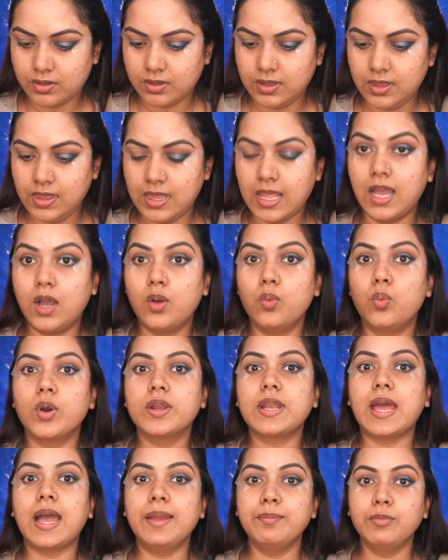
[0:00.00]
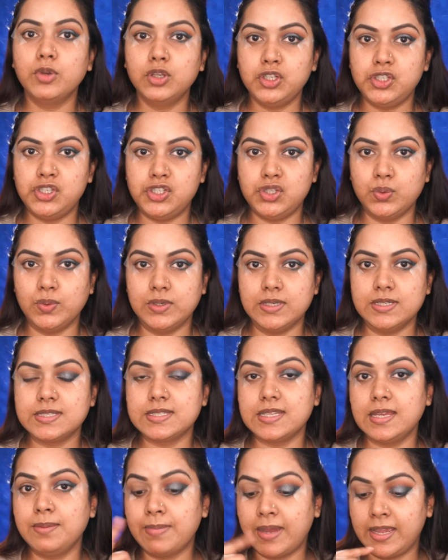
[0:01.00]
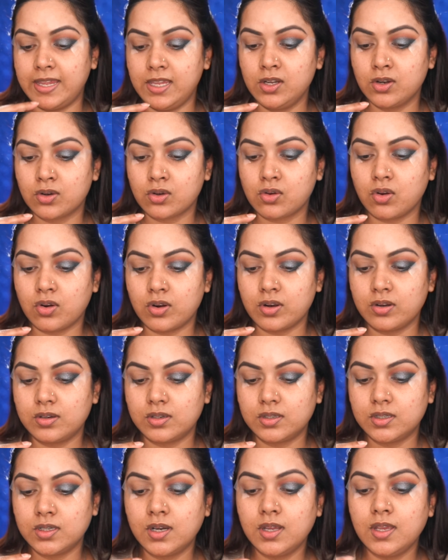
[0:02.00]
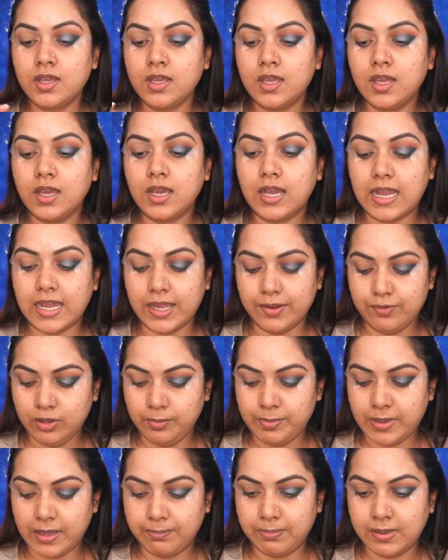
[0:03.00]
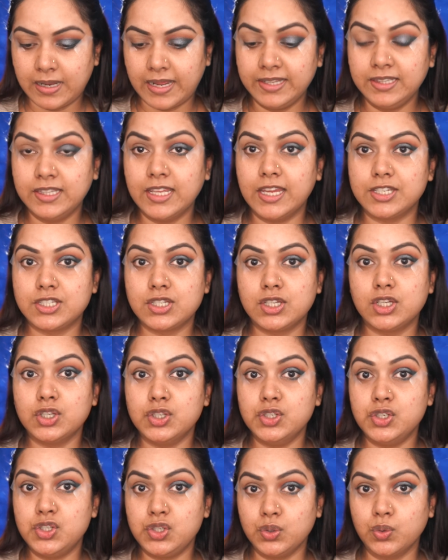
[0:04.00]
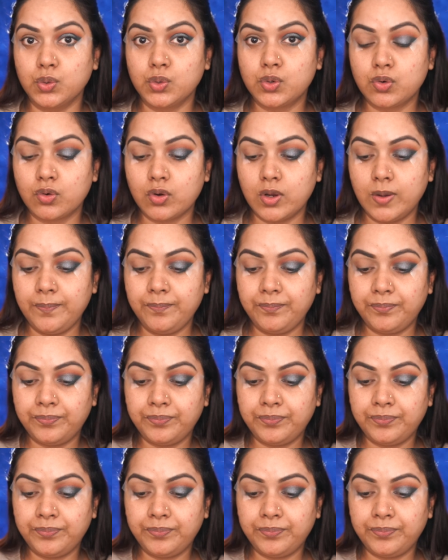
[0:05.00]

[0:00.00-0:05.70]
Now what I'm going to do is in my inner corner, I will be applying that duochrome.